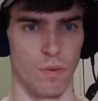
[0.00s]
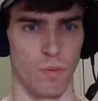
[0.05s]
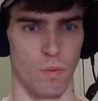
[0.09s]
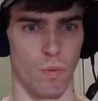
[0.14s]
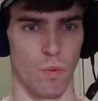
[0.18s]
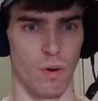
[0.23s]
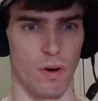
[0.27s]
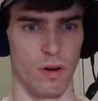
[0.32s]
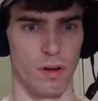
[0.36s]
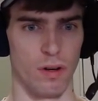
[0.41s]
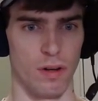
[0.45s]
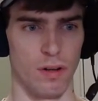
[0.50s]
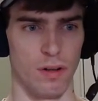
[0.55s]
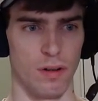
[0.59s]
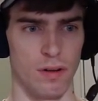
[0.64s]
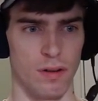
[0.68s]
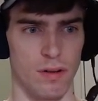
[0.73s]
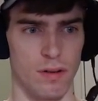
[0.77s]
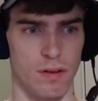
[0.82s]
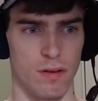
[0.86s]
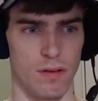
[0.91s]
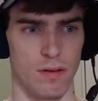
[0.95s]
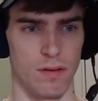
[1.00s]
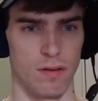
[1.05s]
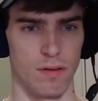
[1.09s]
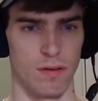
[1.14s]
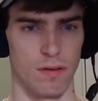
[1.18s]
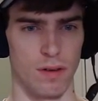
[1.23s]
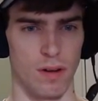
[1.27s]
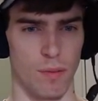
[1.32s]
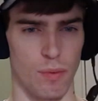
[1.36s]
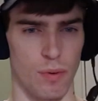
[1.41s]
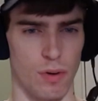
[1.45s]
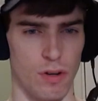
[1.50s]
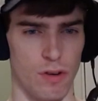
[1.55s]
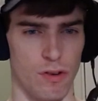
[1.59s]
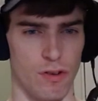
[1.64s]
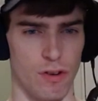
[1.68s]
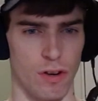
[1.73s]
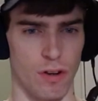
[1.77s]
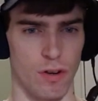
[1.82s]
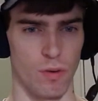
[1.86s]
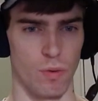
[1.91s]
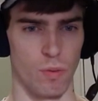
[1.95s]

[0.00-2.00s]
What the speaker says: 1. Pretty sure.